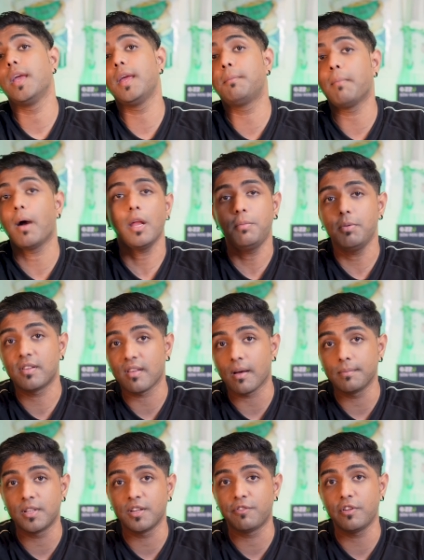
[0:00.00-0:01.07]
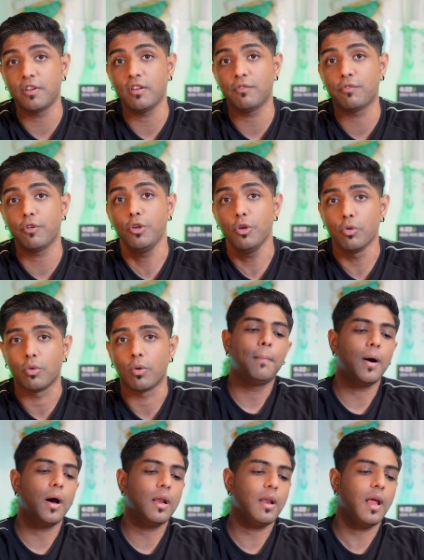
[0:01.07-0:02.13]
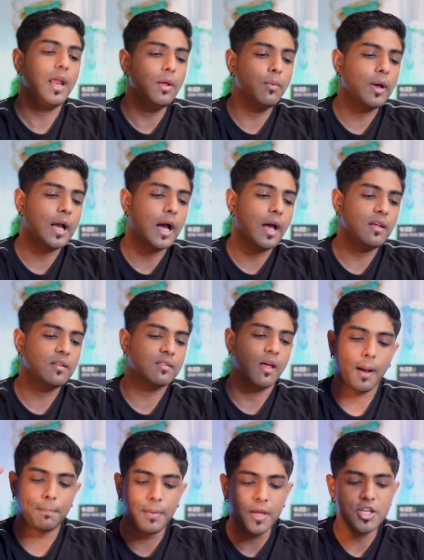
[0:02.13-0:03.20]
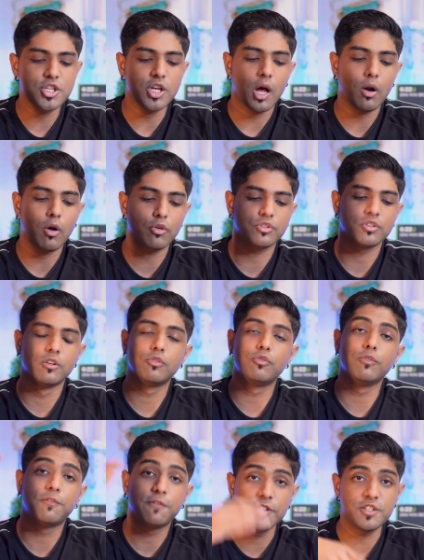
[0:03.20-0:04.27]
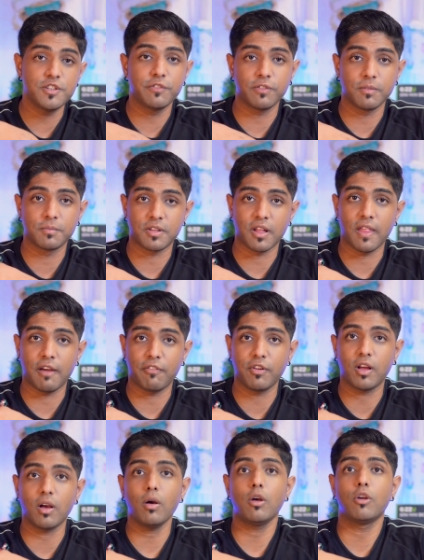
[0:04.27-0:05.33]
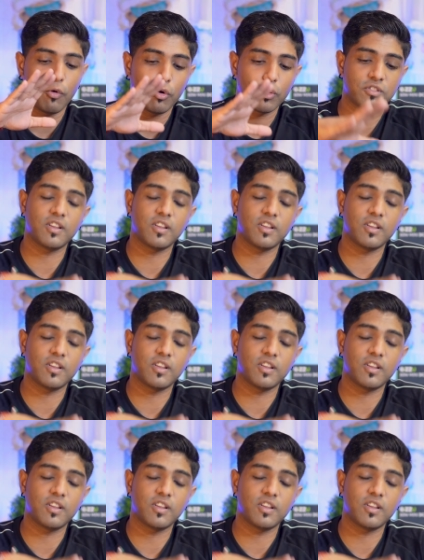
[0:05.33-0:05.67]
it might be something fitting for you. But anyway guys, a big shout out to Fuji from South Africa for